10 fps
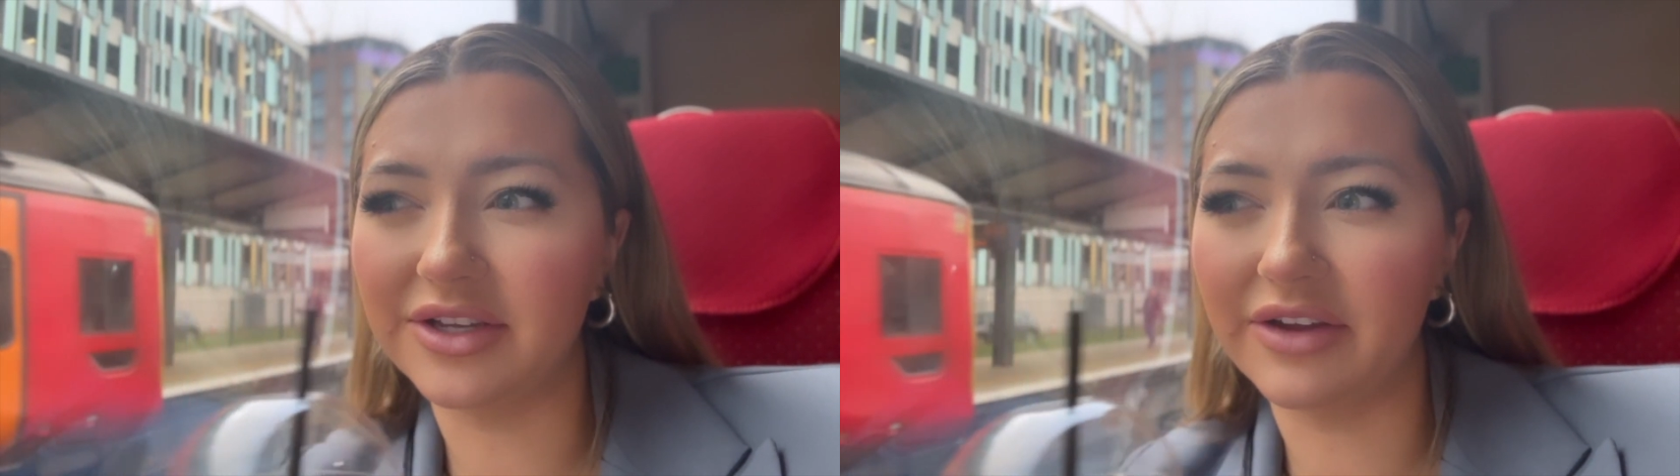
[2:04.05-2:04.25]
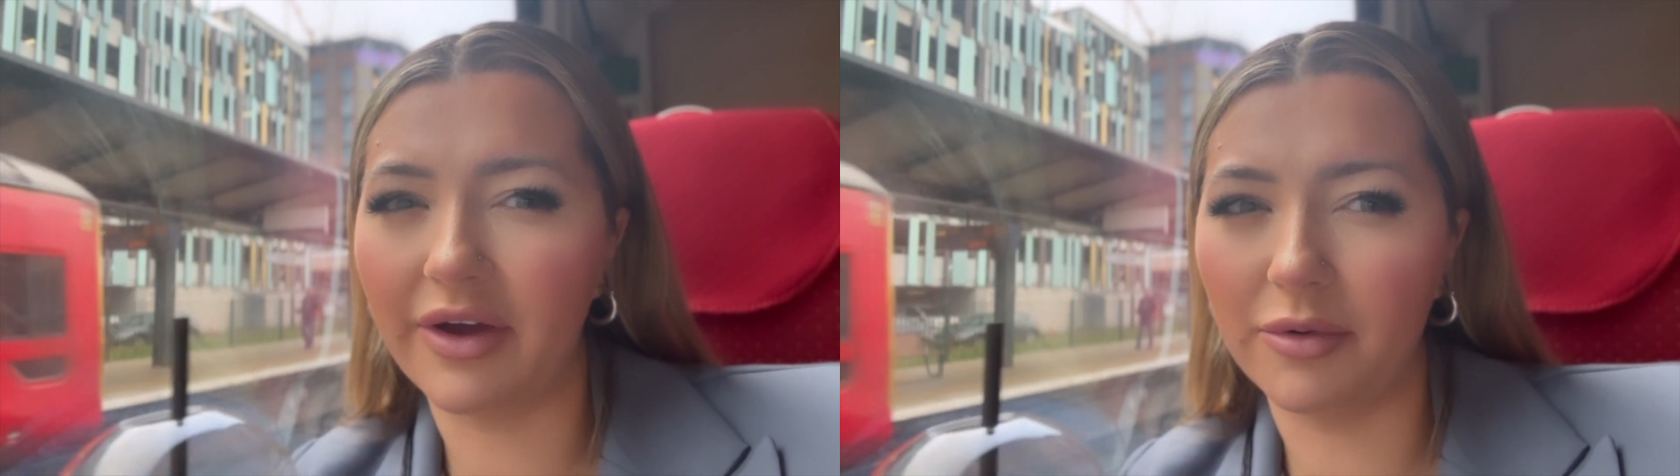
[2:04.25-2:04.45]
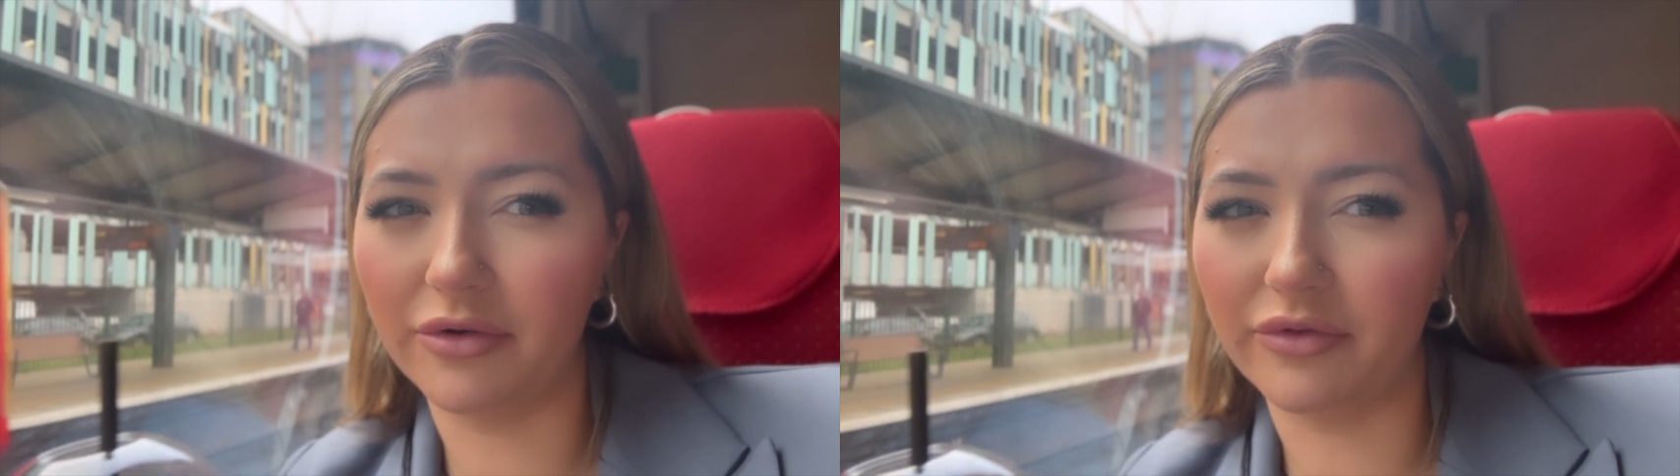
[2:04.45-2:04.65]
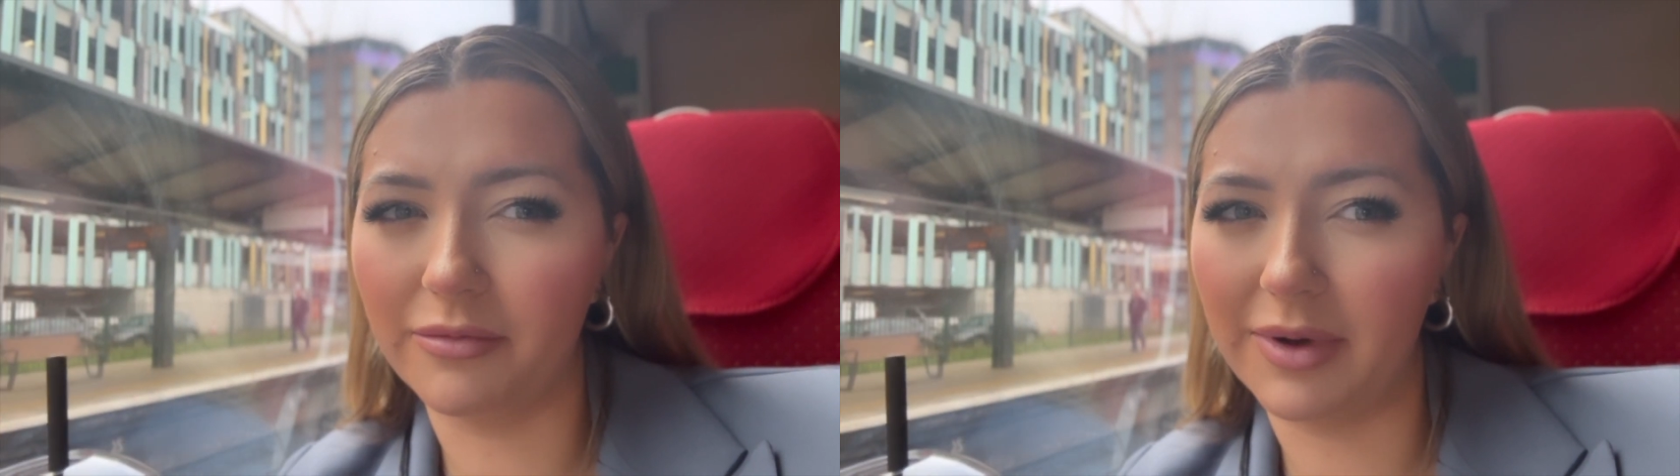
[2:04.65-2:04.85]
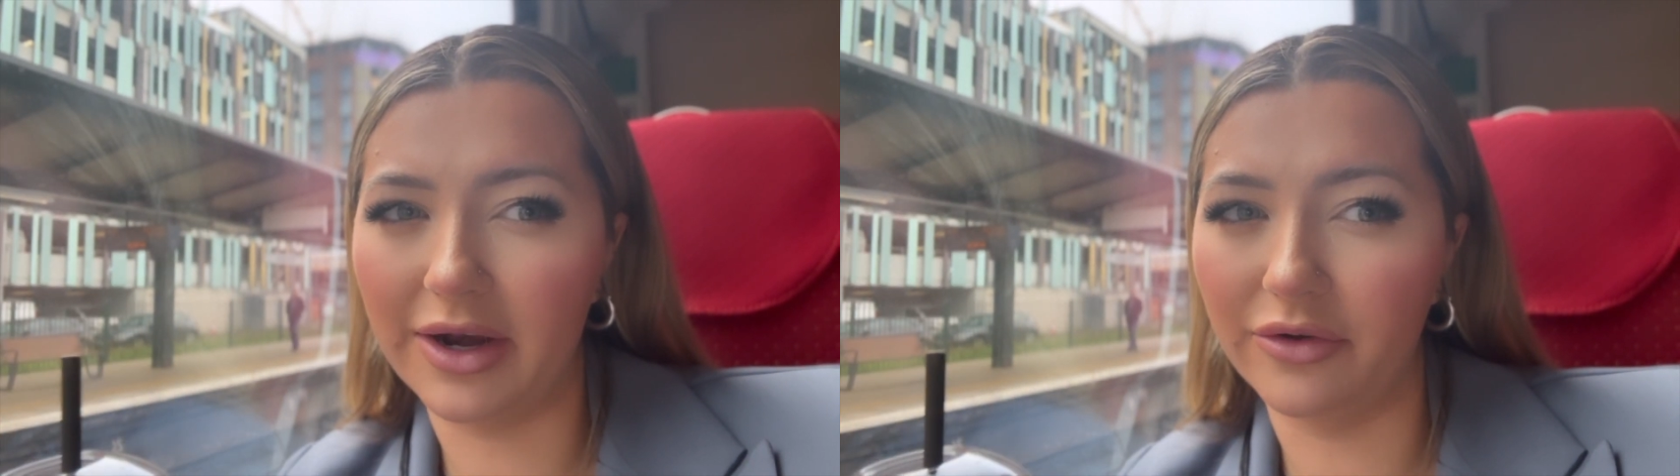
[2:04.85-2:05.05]
if I book from
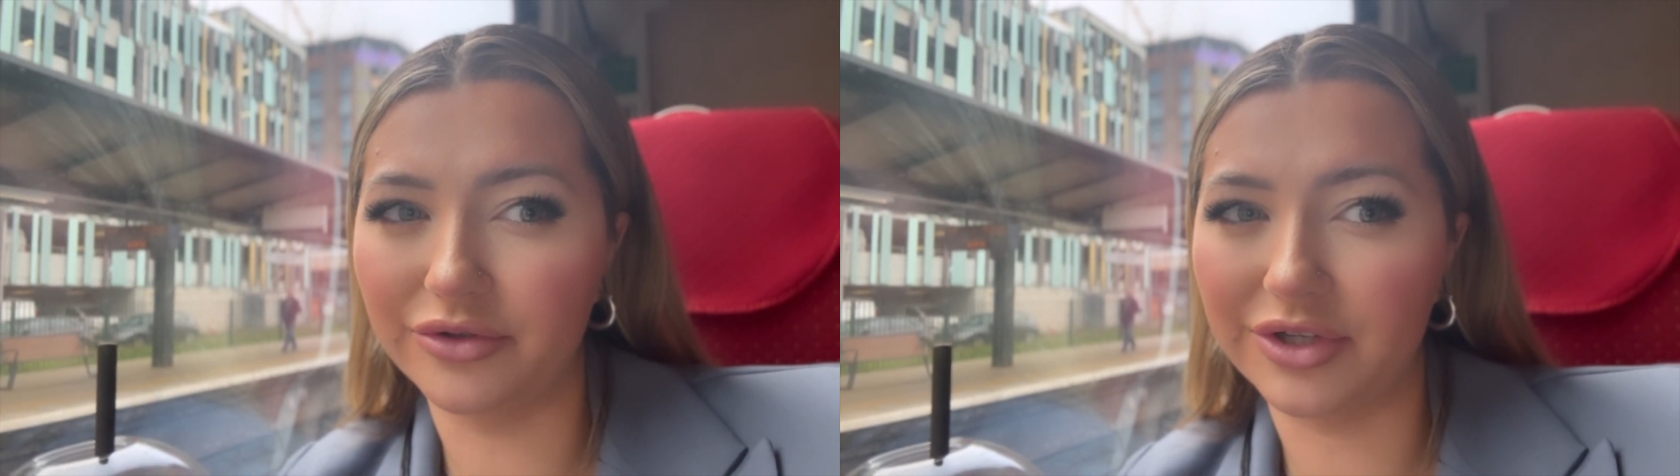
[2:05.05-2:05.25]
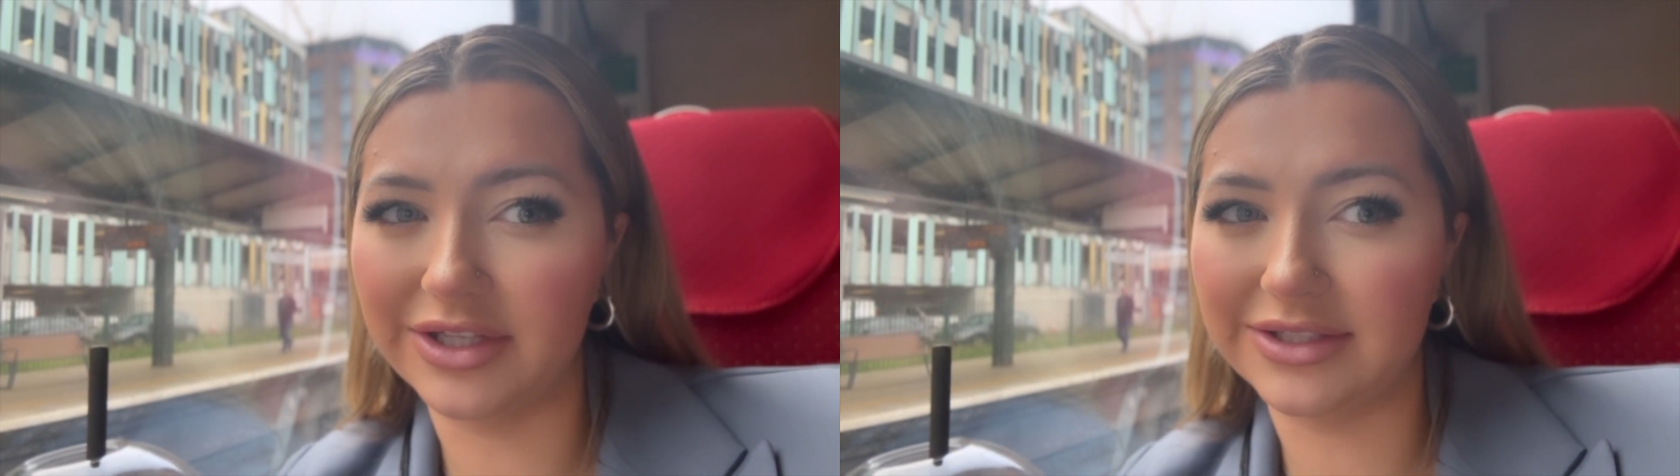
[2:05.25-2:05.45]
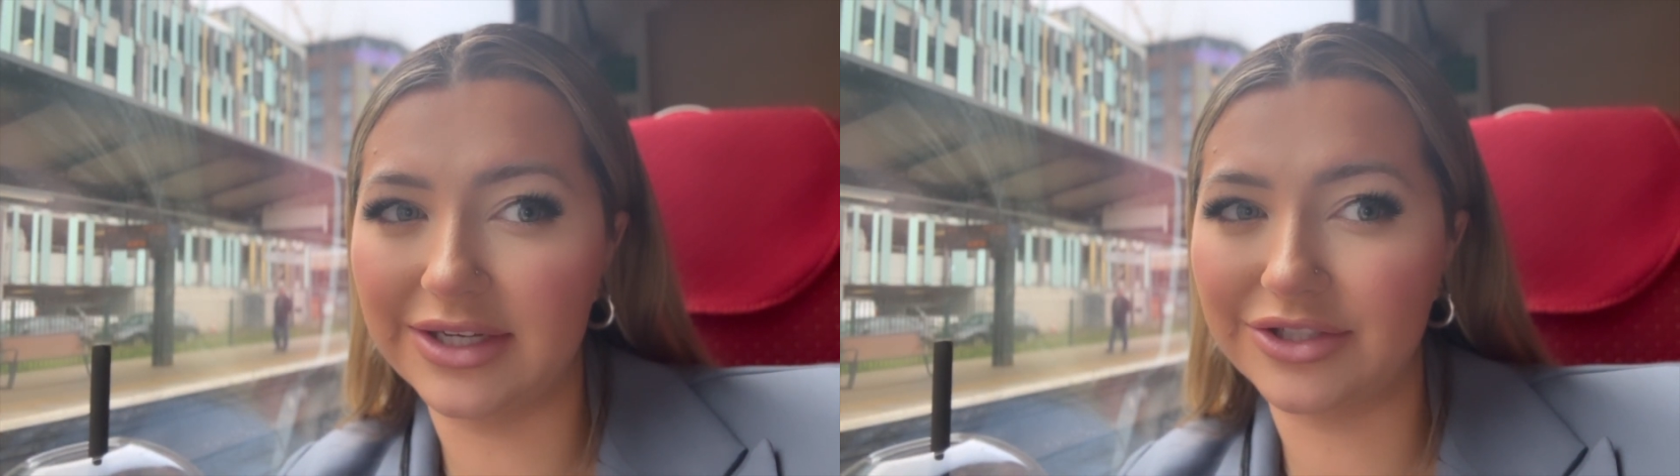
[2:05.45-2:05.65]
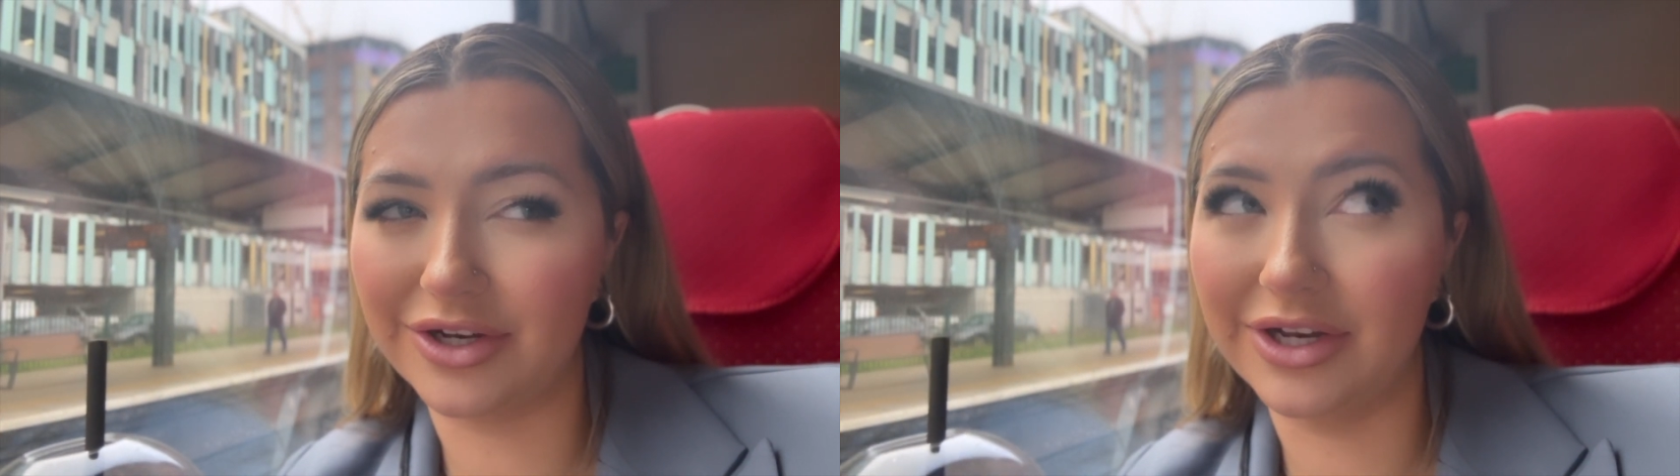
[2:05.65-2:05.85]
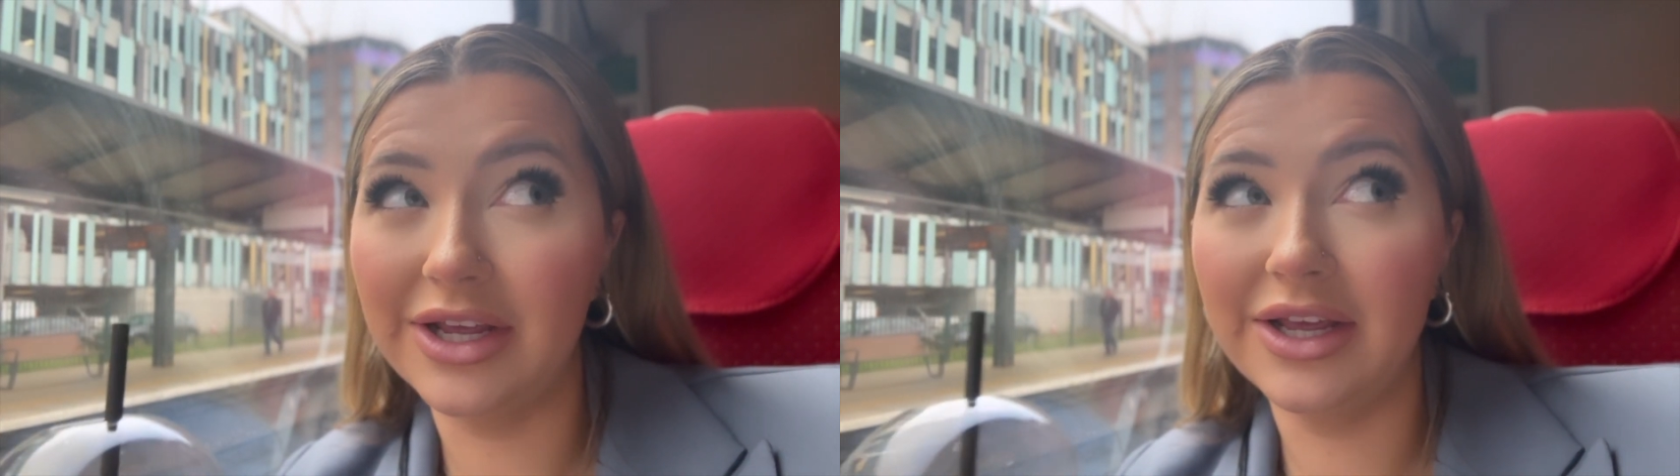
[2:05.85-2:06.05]
my local train station,